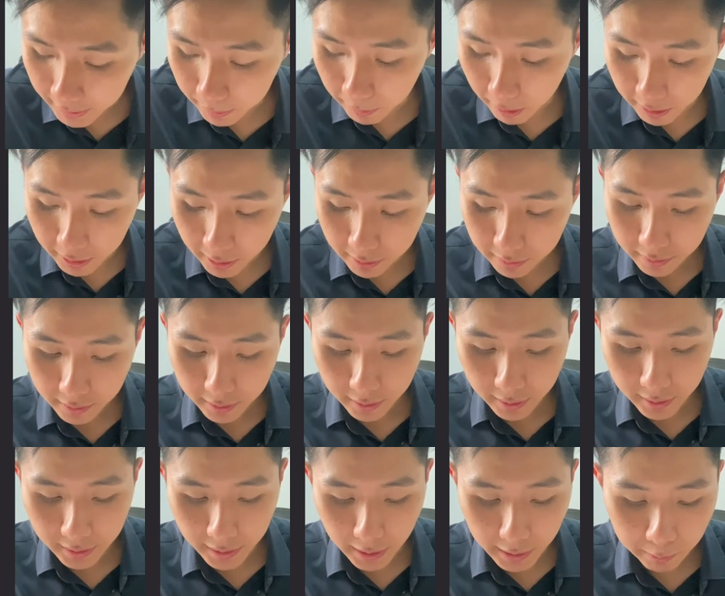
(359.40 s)
about it.
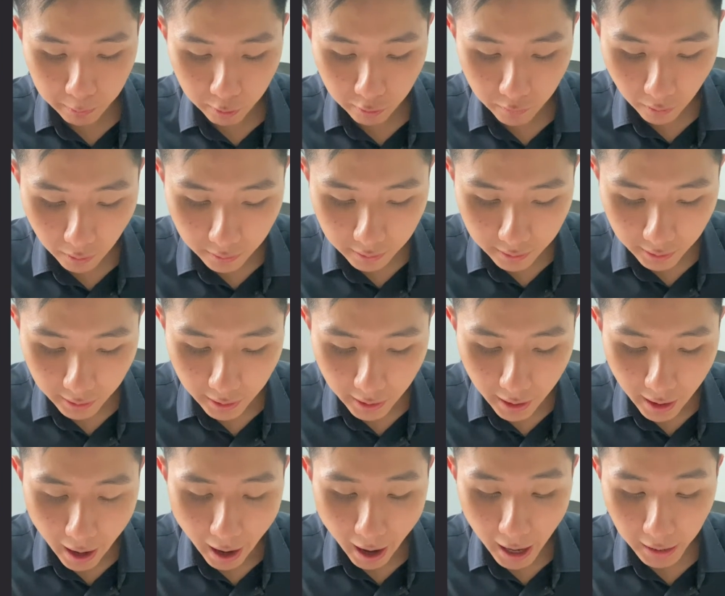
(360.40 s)
Let's move on.
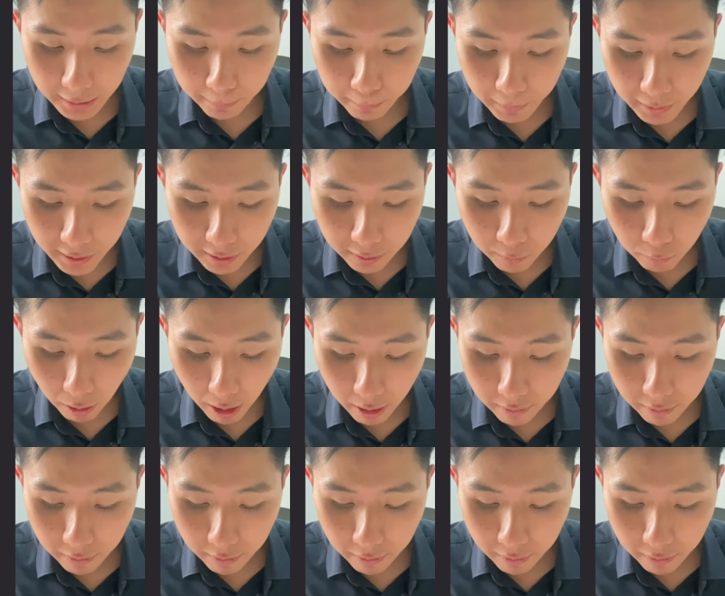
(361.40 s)
Explain why